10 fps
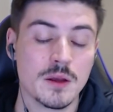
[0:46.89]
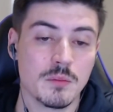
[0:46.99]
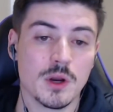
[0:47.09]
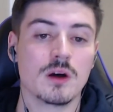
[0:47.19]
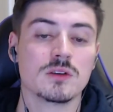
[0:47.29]

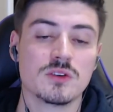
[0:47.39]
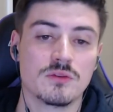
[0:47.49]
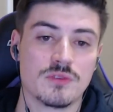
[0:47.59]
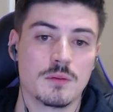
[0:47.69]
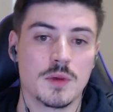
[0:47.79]
but also
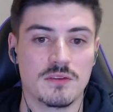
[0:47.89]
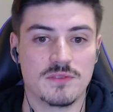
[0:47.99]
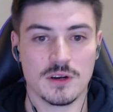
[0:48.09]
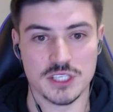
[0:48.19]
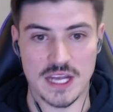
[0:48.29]
from a
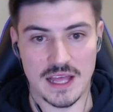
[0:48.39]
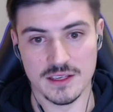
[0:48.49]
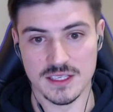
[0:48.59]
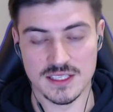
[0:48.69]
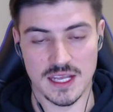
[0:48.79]

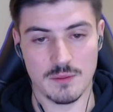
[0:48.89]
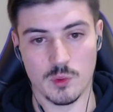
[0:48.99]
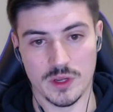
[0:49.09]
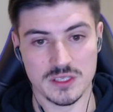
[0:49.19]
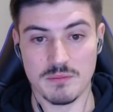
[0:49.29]
functionality
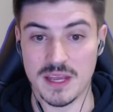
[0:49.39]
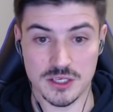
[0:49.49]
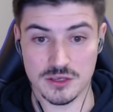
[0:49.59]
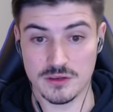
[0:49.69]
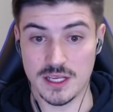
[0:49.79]
standpoint to make
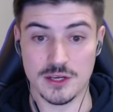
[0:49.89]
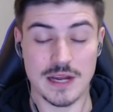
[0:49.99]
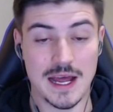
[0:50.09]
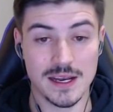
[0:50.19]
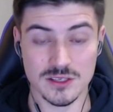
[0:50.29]
sure that you're
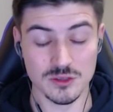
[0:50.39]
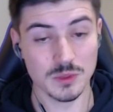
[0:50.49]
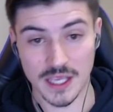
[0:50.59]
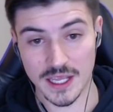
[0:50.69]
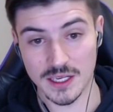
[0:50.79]
not
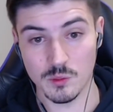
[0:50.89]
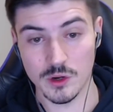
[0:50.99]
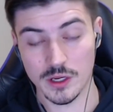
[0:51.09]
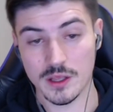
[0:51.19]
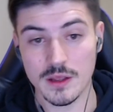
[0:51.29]
duplicating
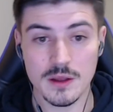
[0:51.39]
work,